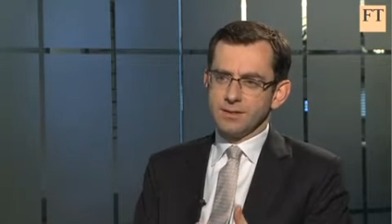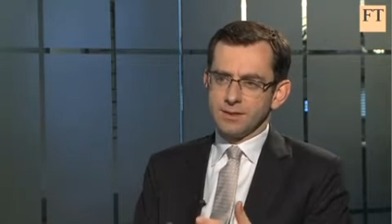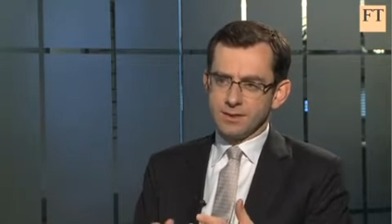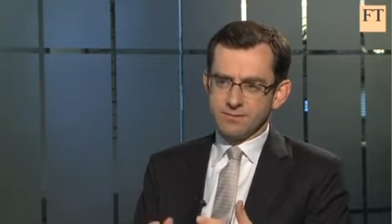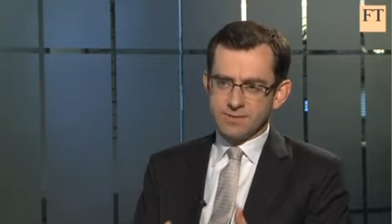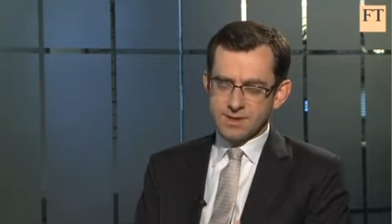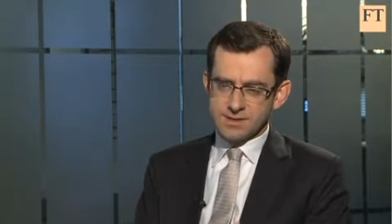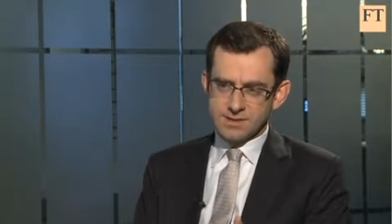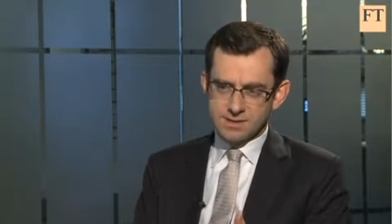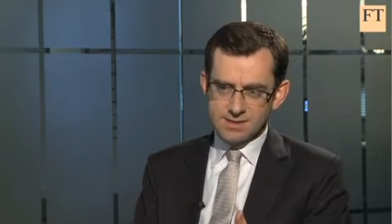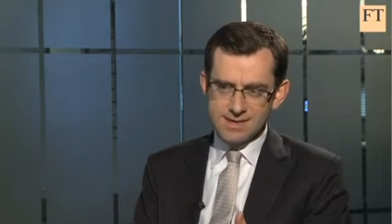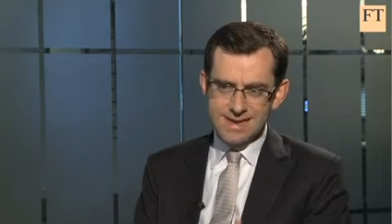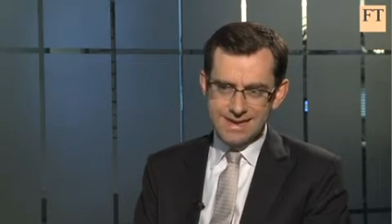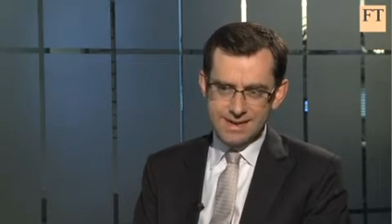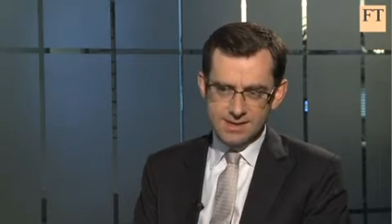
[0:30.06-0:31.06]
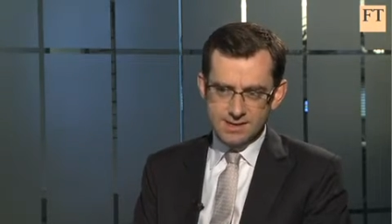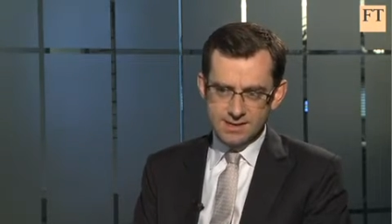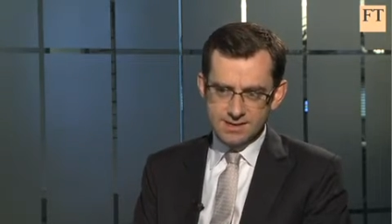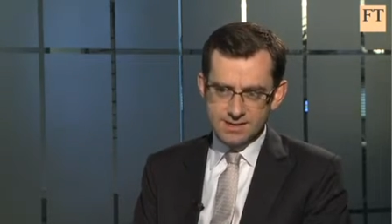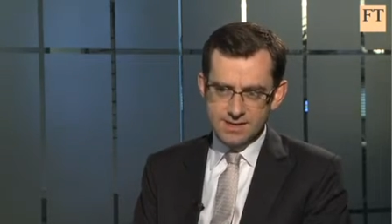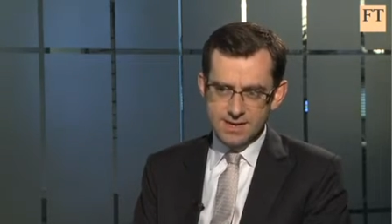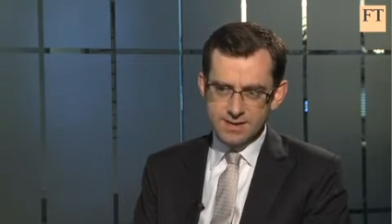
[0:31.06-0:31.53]
that investors needed to
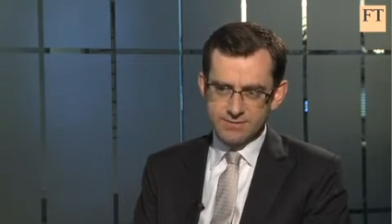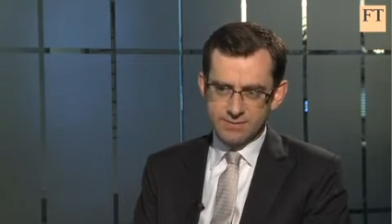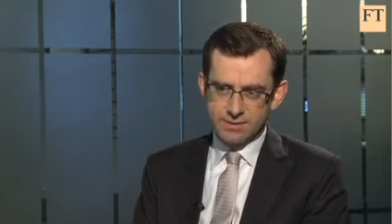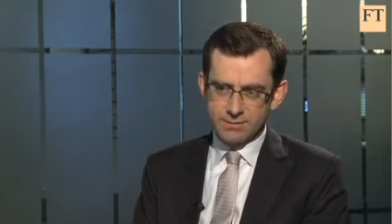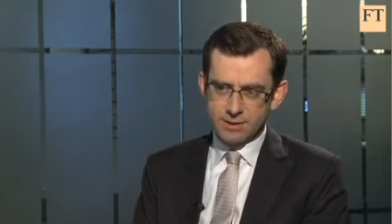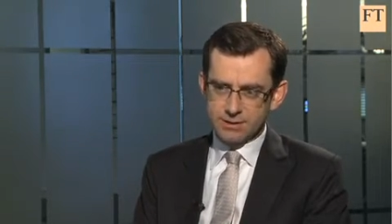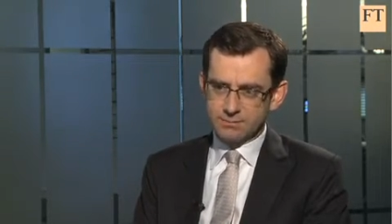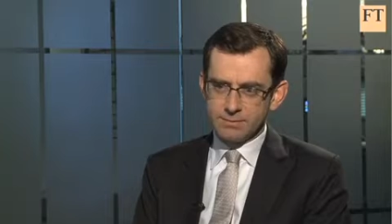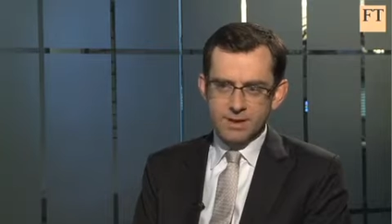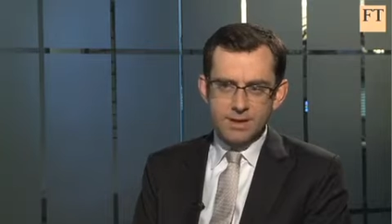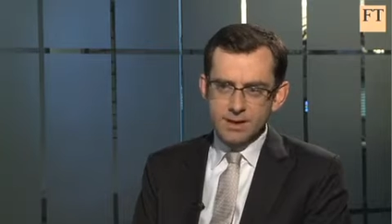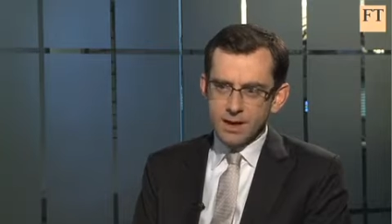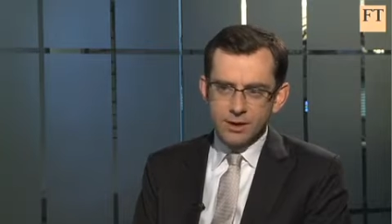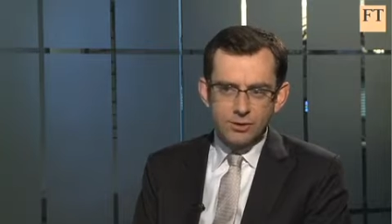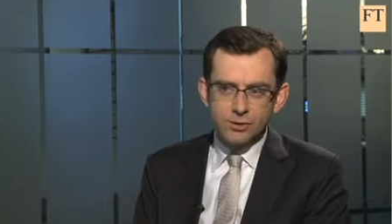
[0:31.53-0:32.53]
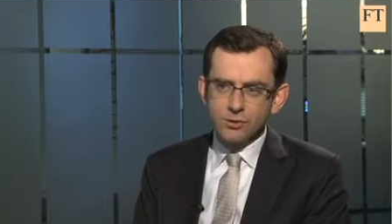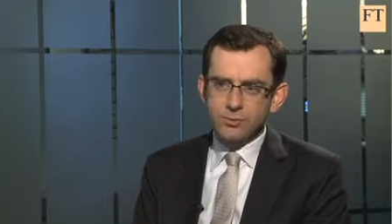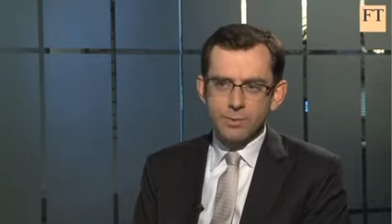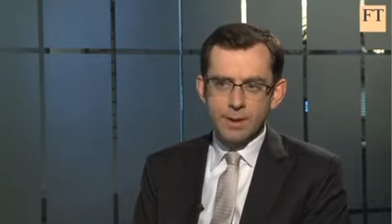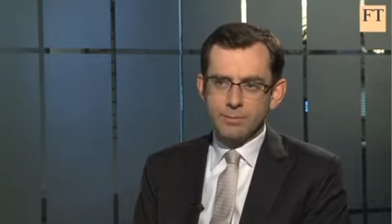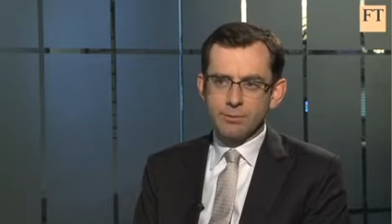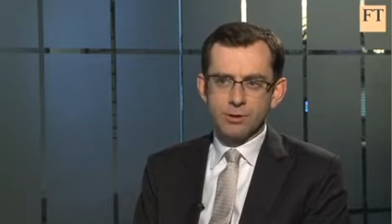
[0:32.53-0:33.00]
see from a, a
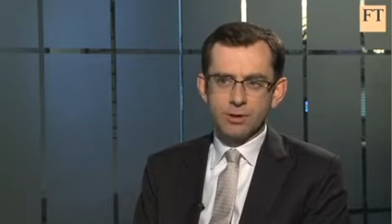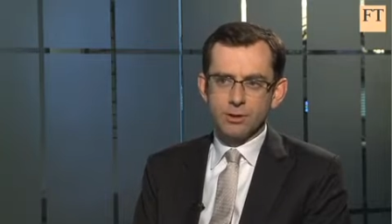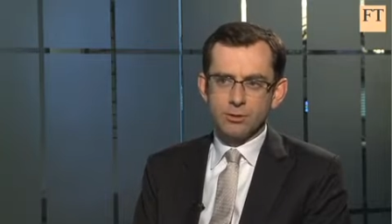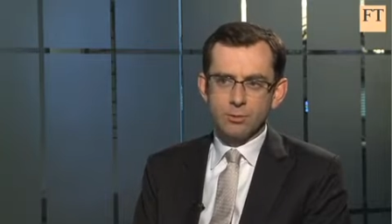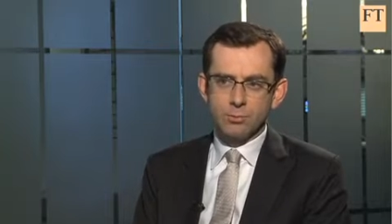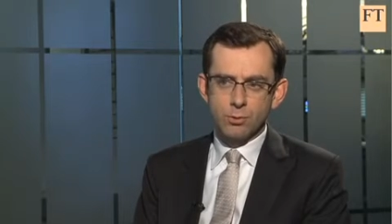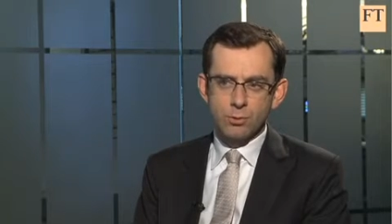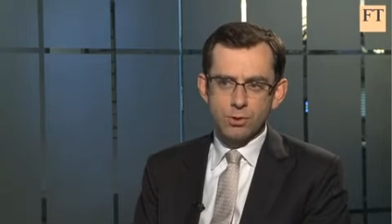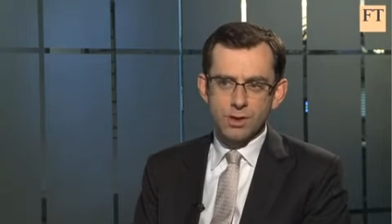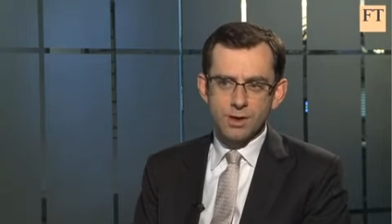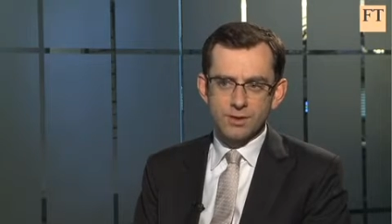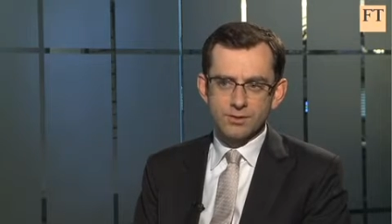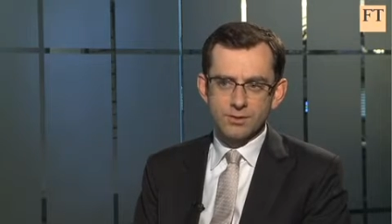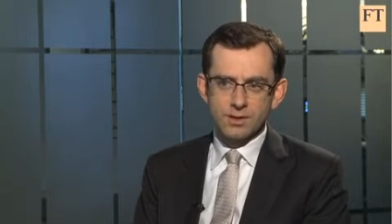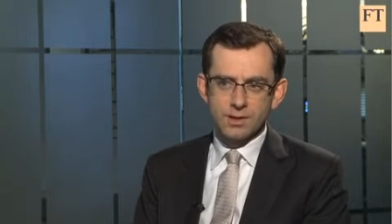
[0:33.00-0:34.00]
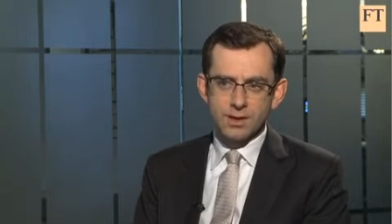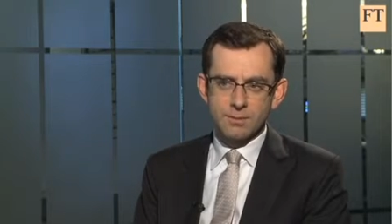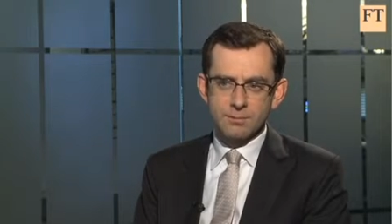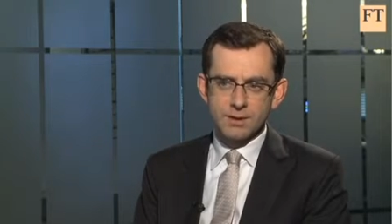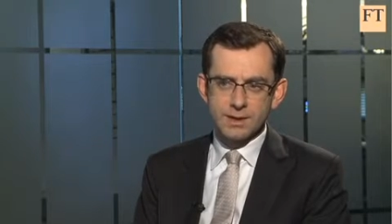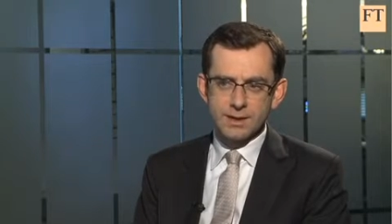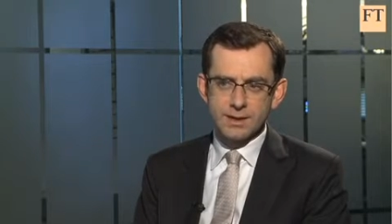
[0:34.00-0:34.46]
newspaper and local broadcasting
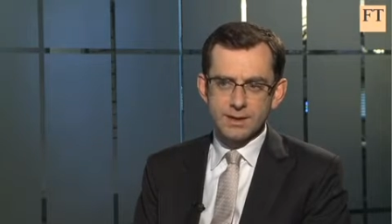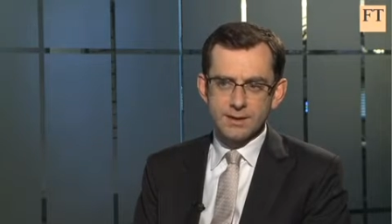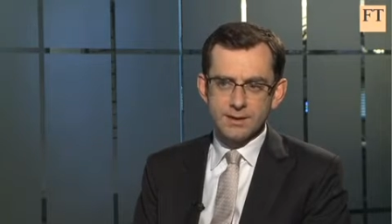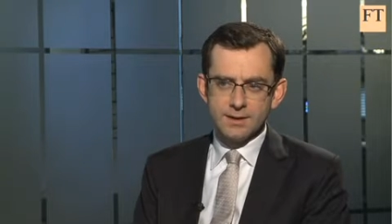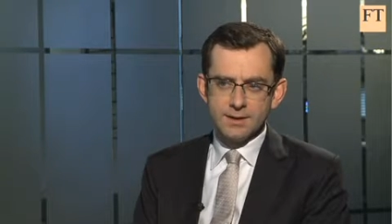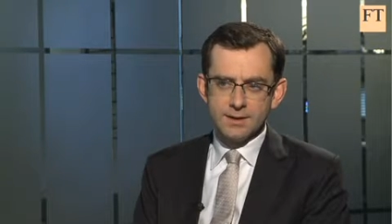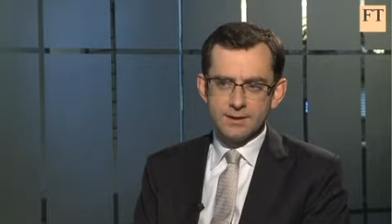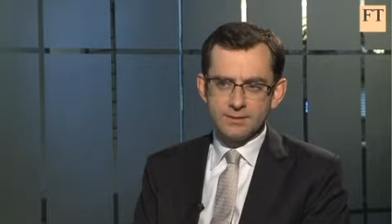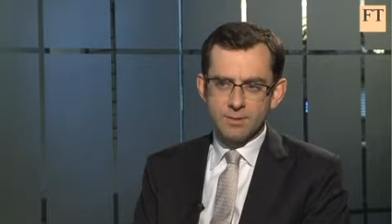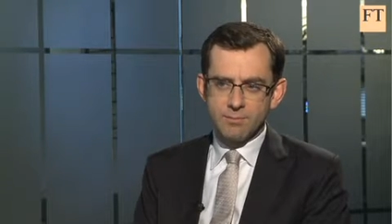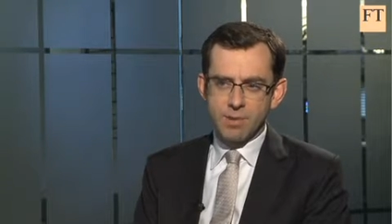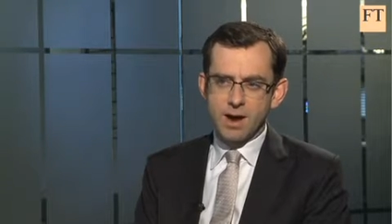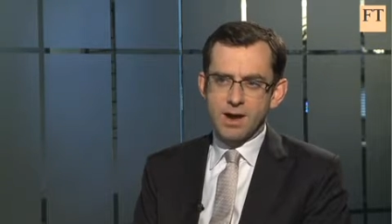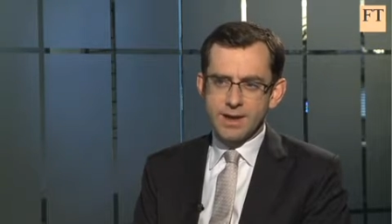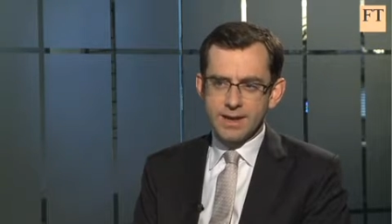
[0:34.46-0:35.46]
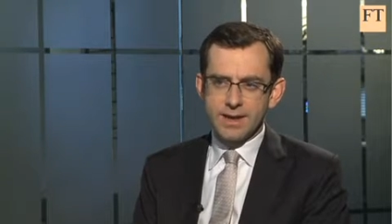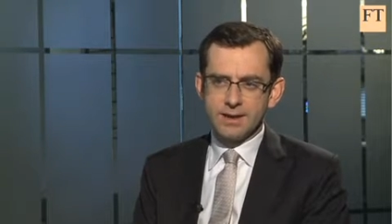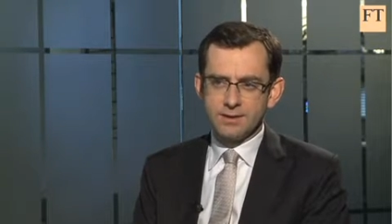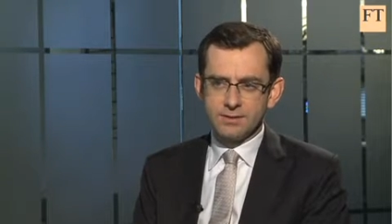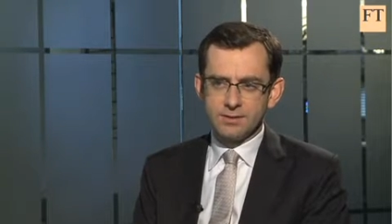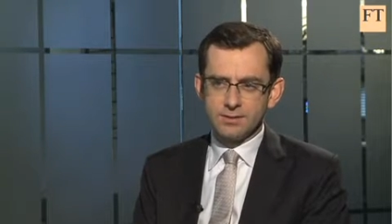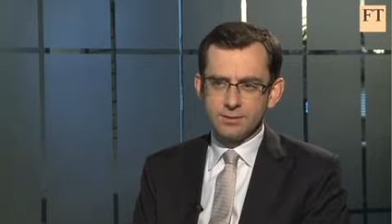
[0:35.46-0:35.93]
company to buy
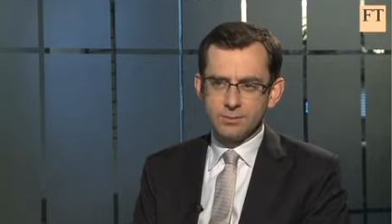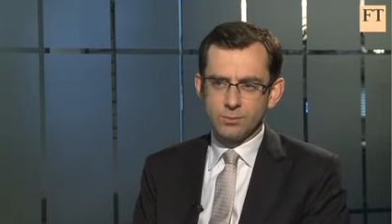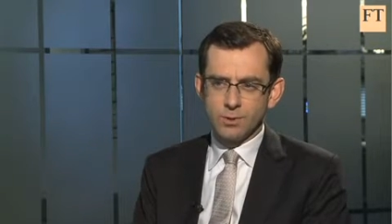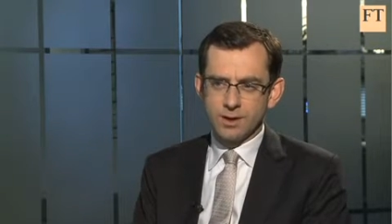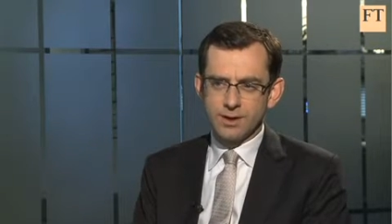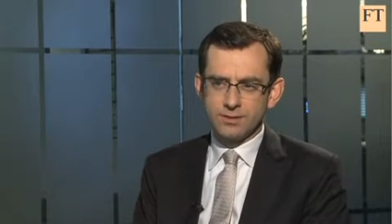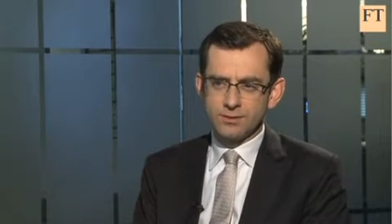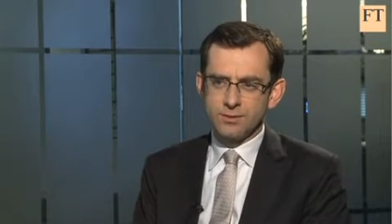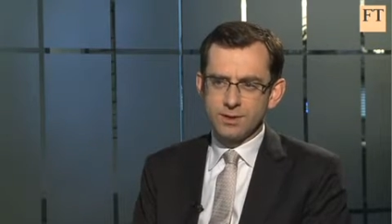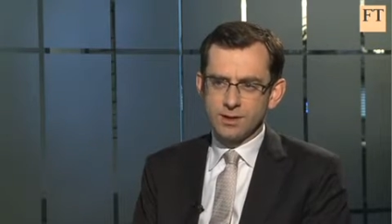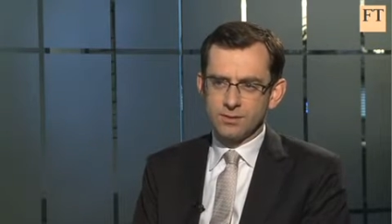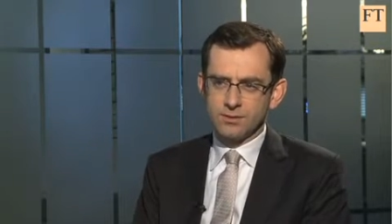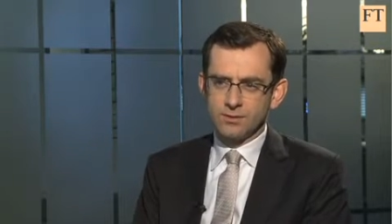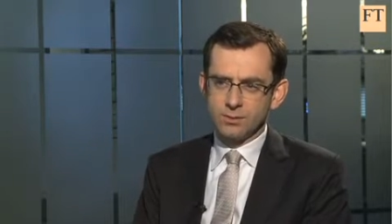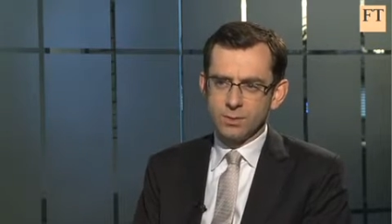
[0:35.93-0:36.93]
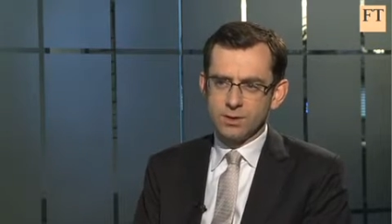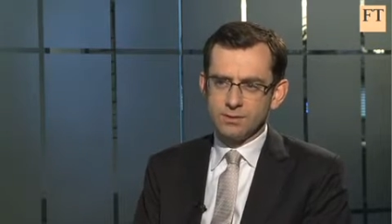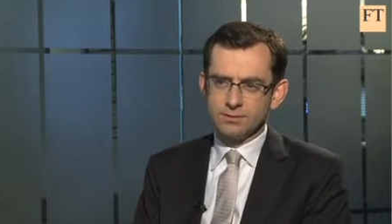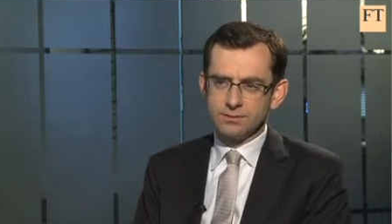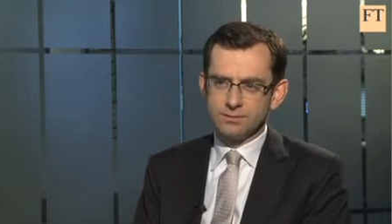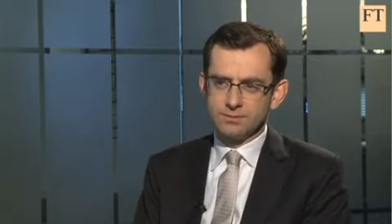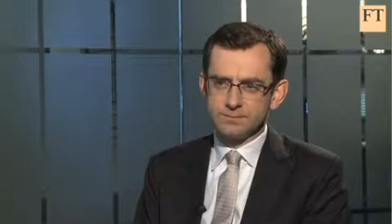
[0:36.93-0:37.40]
into one in
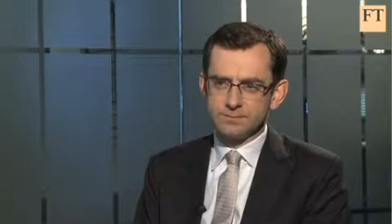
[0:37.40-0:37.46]
2012?